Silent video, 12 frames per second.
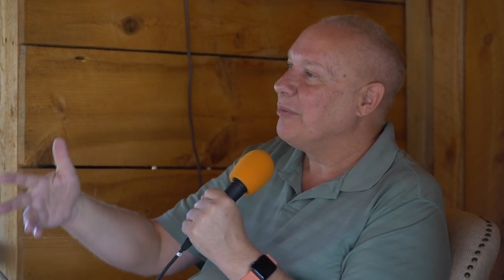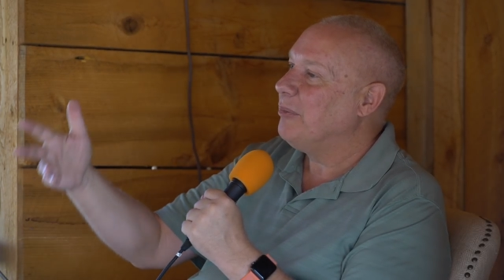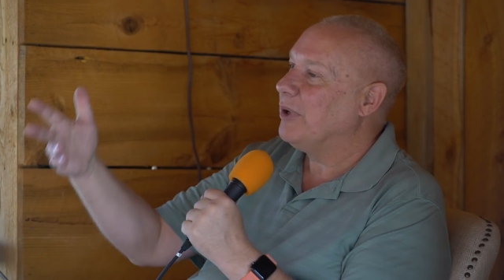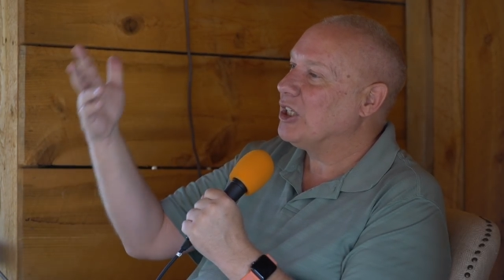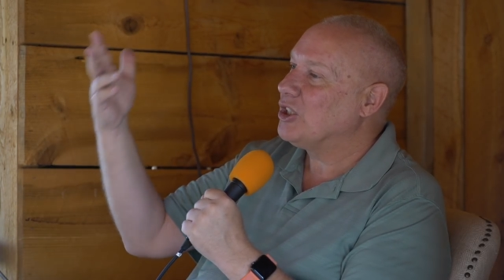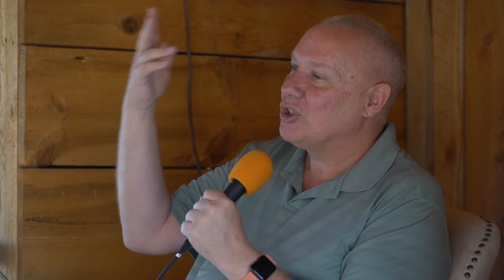
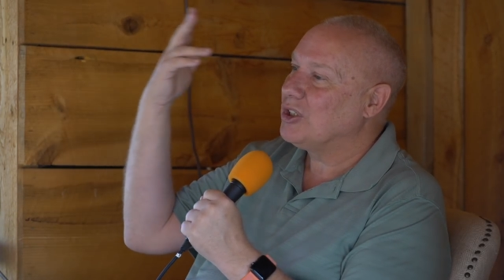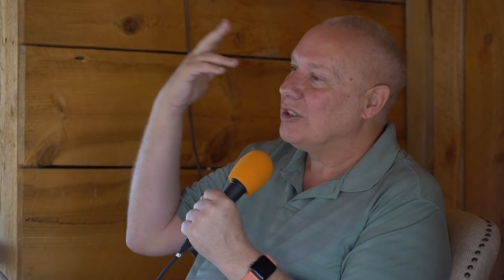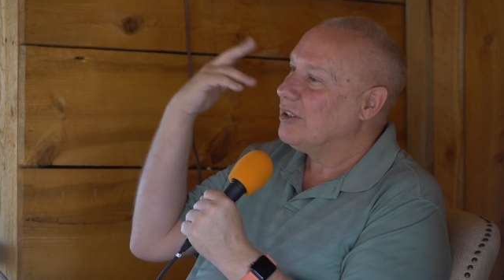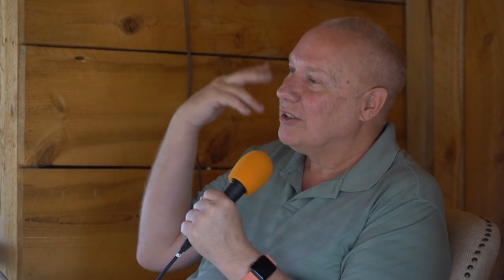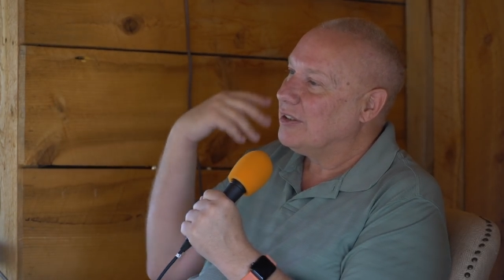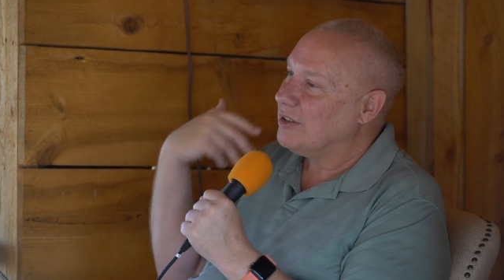
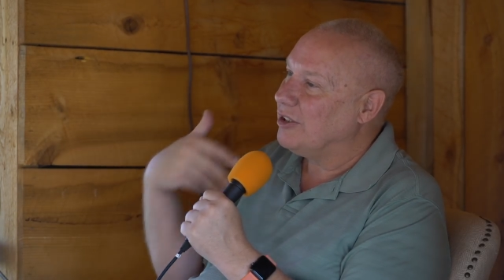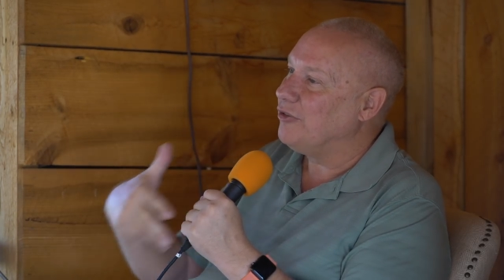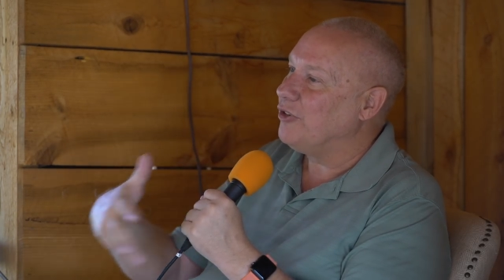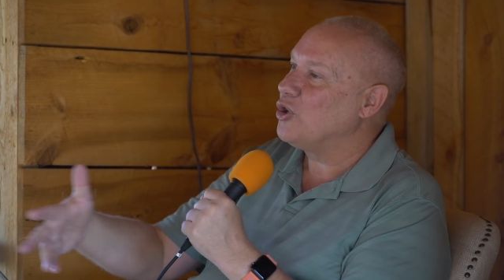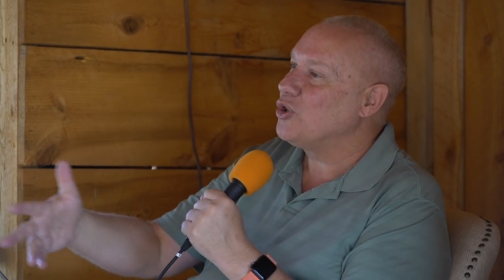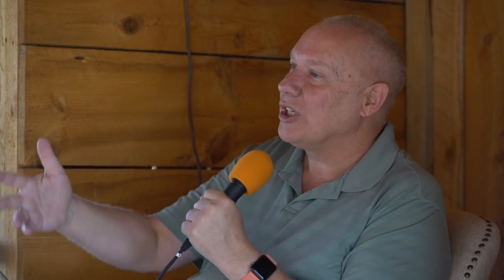much
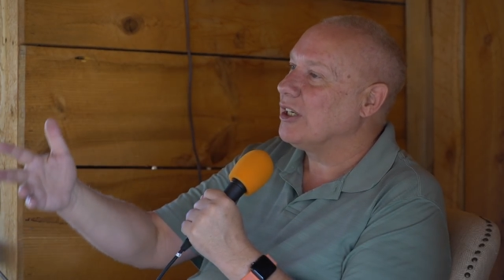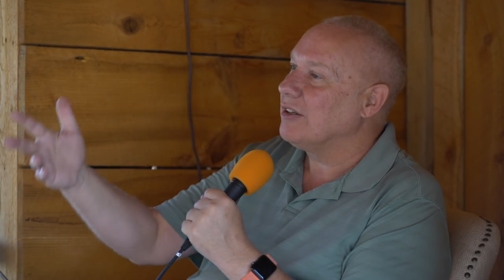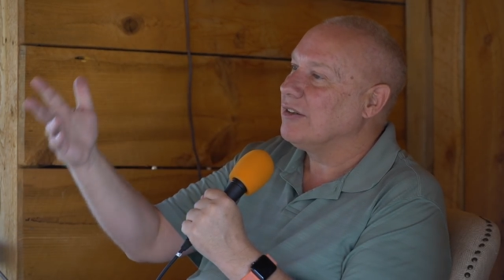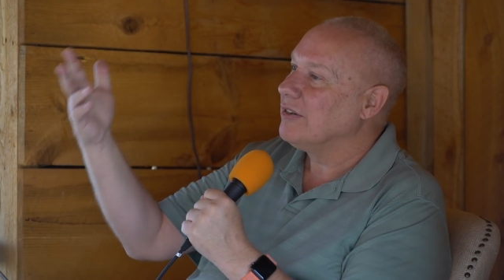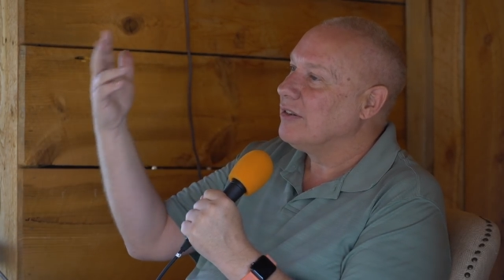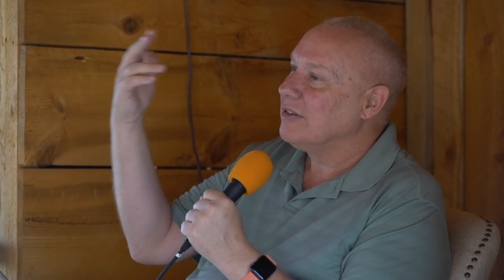
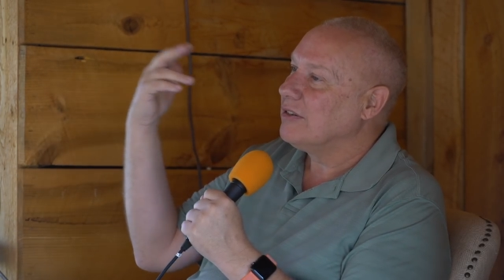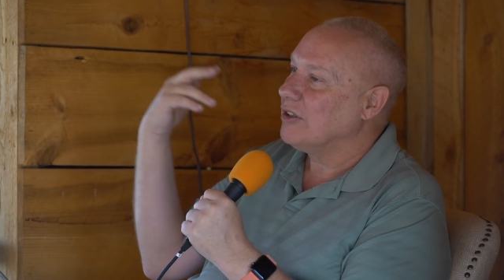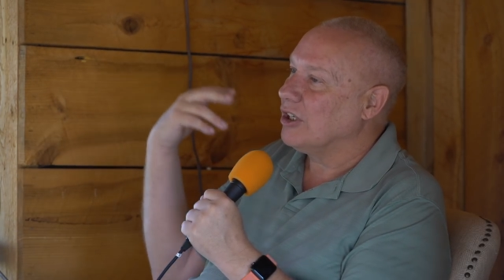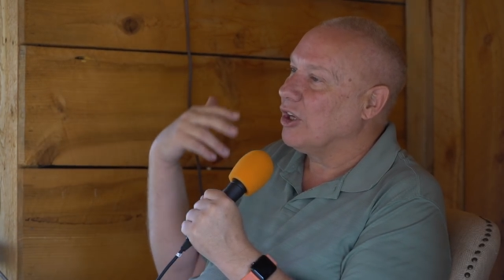devotion, you